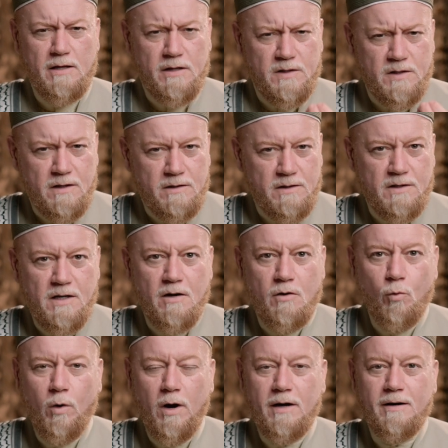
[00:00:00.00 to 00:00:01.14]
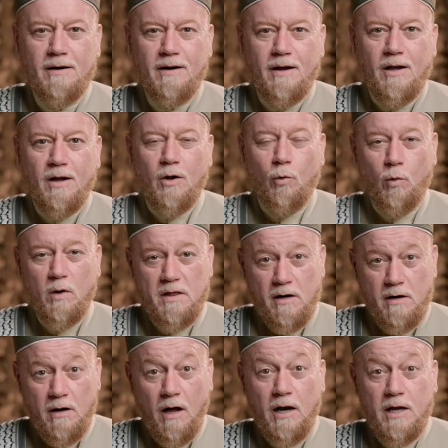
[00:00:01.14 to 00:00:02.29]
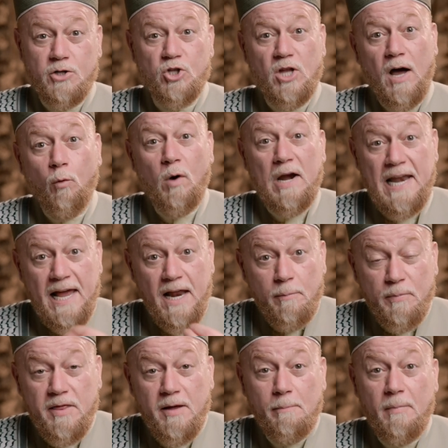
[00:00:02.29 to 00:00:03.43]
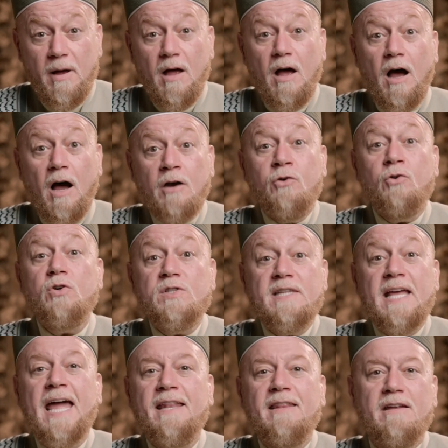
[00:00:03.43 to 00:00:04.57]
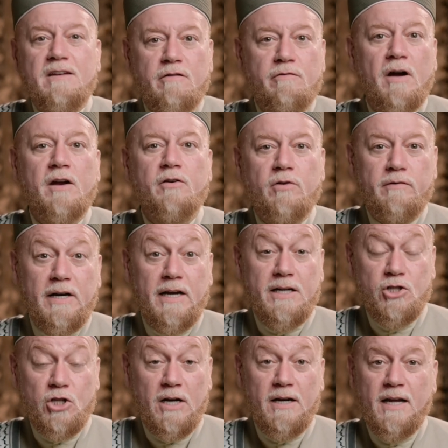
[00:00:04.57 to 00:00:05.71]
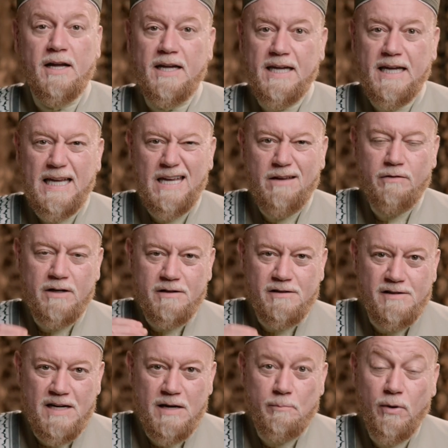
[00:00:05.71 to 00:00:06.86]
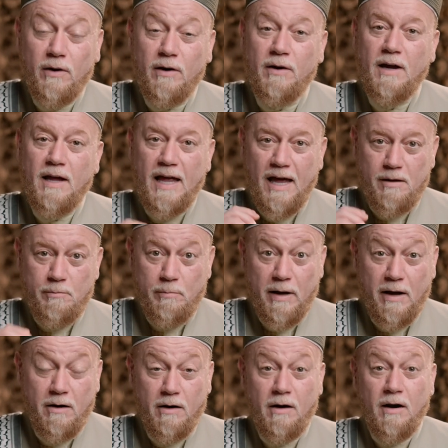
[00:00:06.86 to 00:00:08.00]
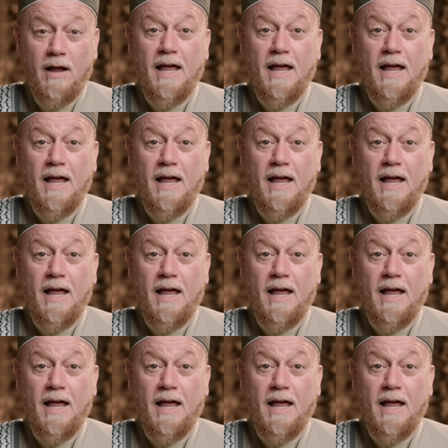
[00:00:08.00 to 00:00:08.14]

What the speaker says: the sincere one, with a knowledge that will help them understand the divine revelation even deeper and better,